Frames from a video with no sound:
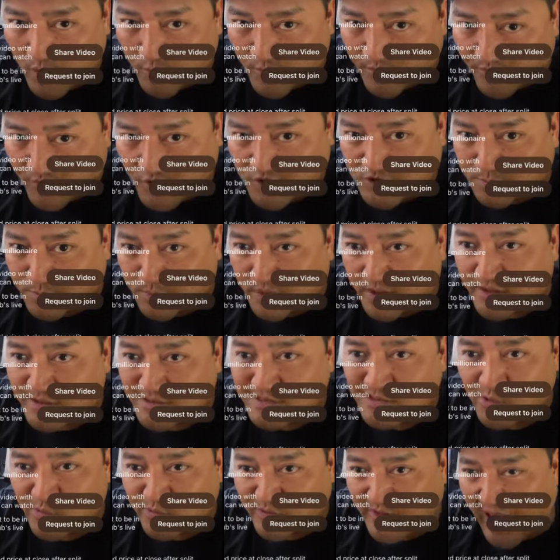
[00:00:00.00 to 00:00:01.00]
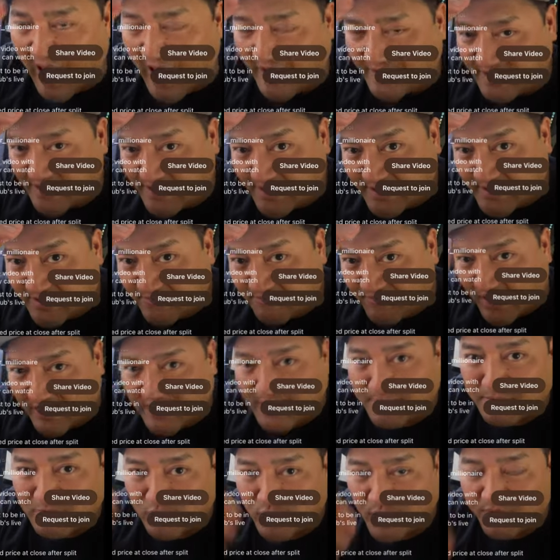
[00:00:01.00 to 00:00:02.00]
to 1 reverse split. So I need to
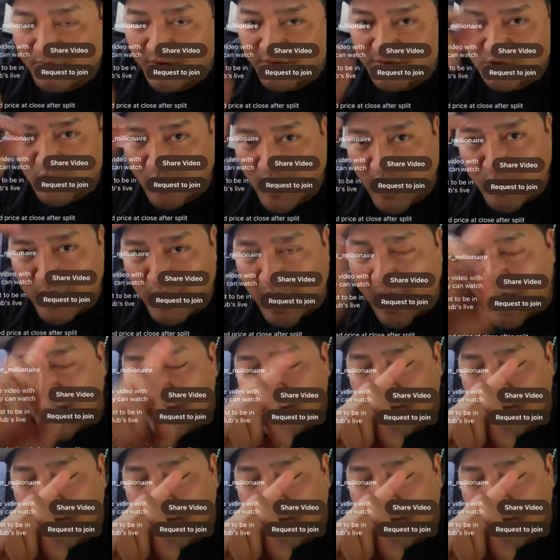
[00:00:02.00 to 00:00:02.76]
divide that by 25. So I,